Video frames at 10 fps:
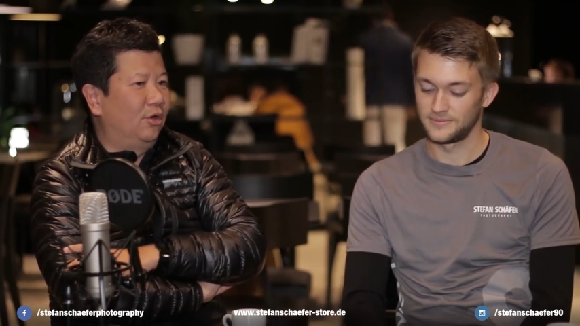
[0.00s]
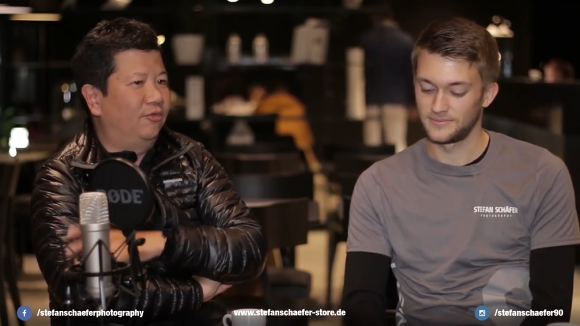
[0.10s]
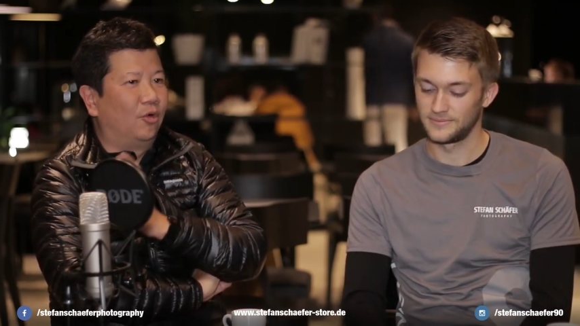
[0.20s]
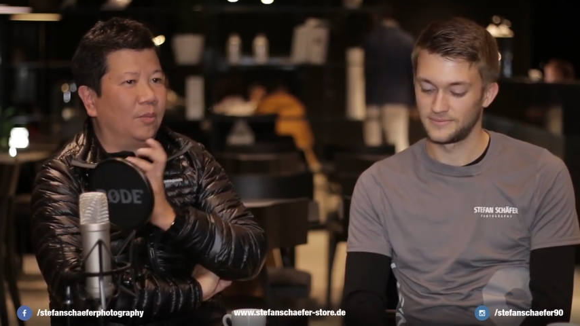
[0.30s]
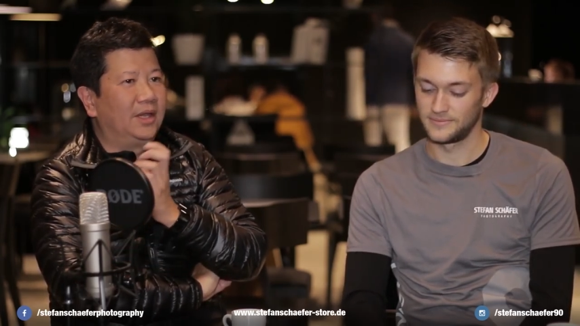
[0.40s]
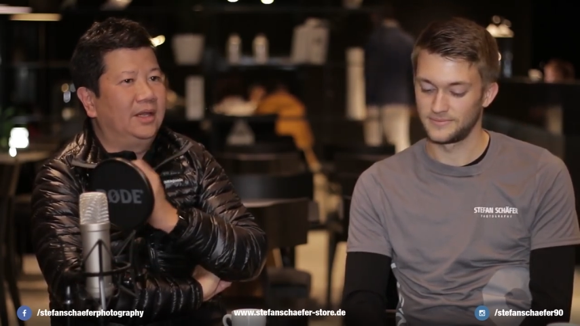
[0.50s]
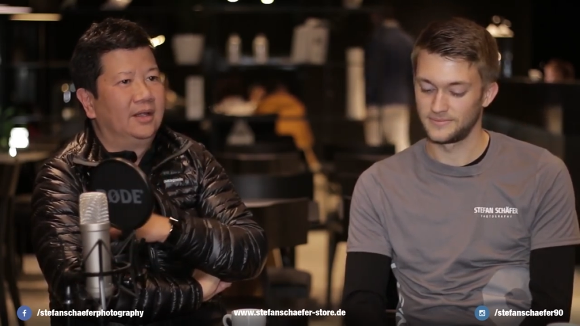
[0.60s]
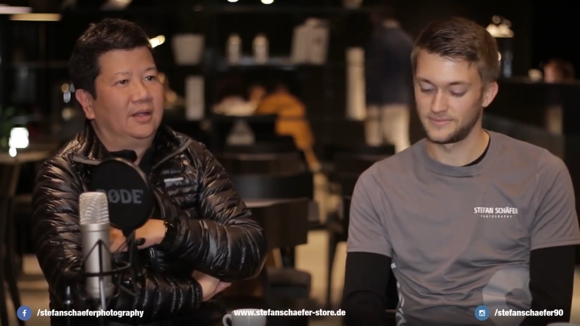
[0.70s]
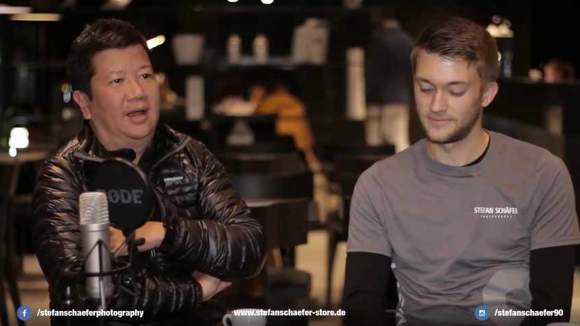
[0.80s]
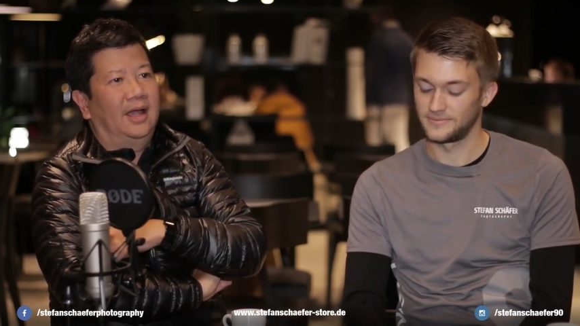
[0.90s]
Speaker 1: you know for
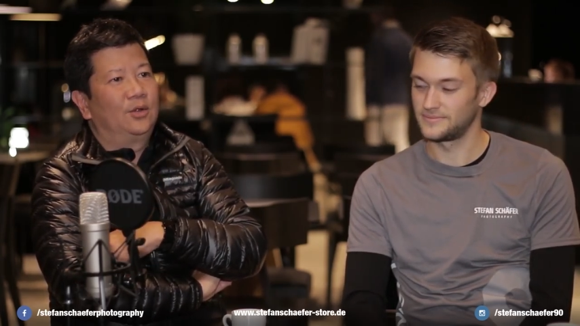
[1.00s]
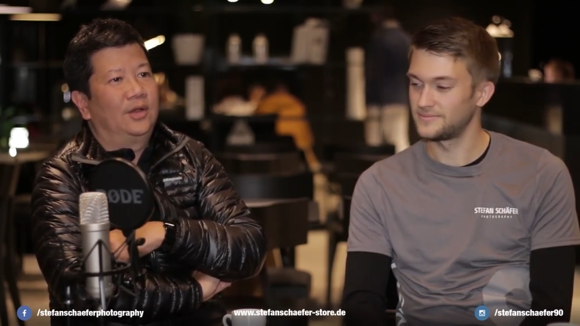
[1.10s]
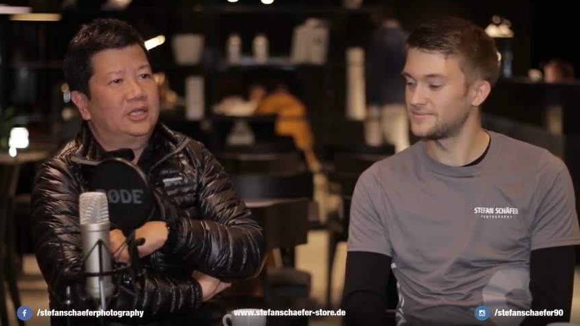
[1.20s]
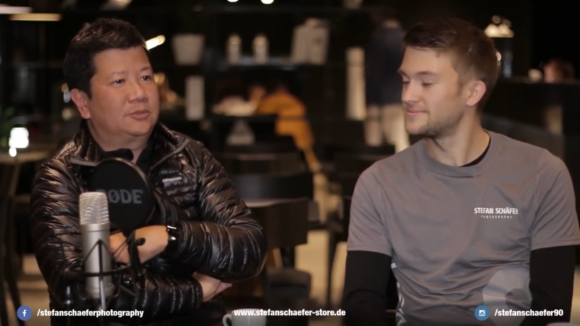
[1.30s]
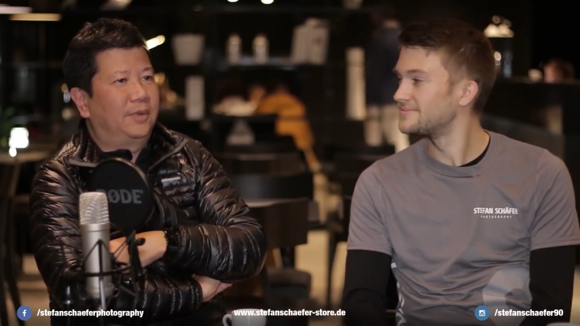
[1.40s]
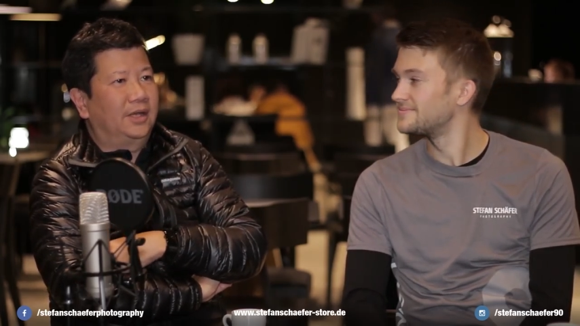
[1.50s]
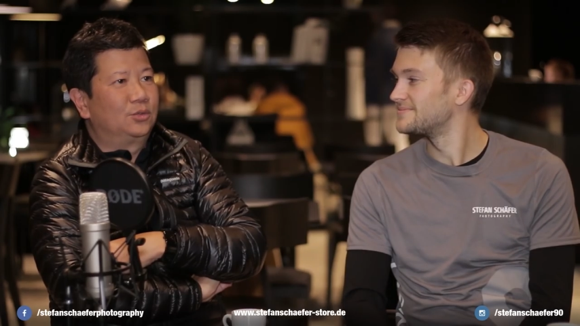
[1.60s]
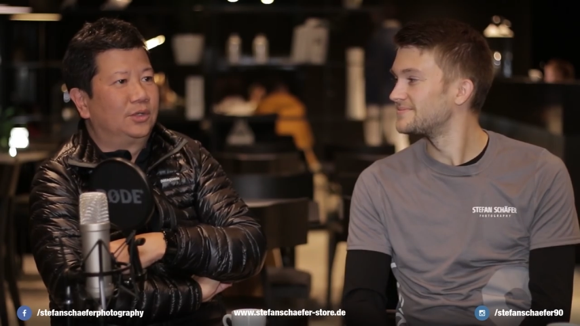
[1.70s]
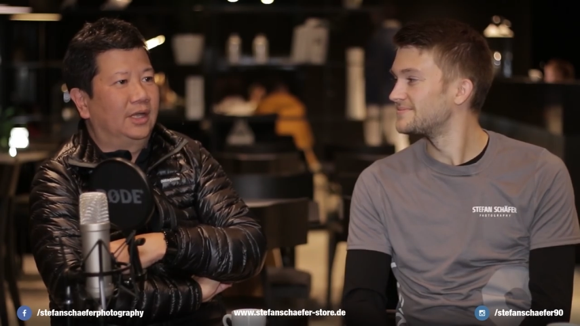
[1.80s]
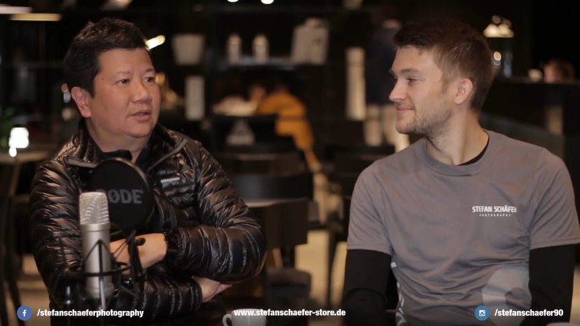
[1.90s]
me I don't
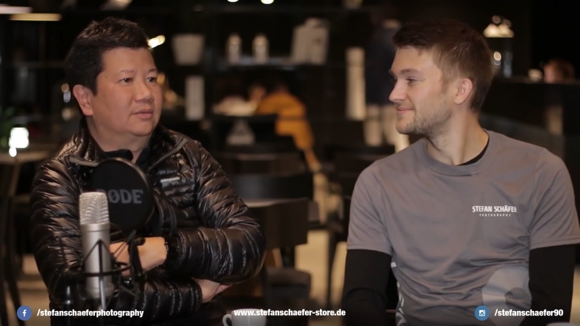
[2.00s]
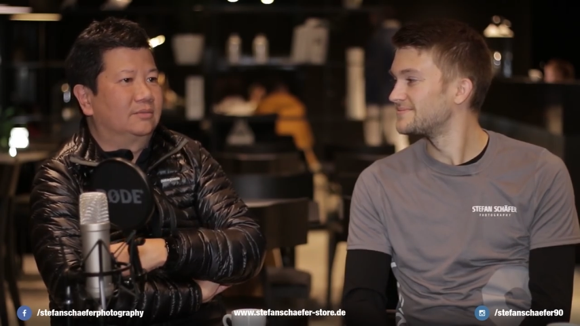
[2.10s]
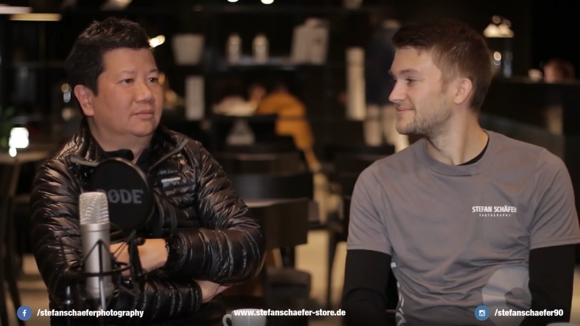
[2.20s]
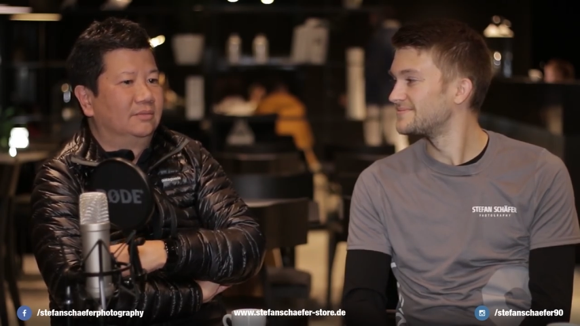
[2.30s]
expect to get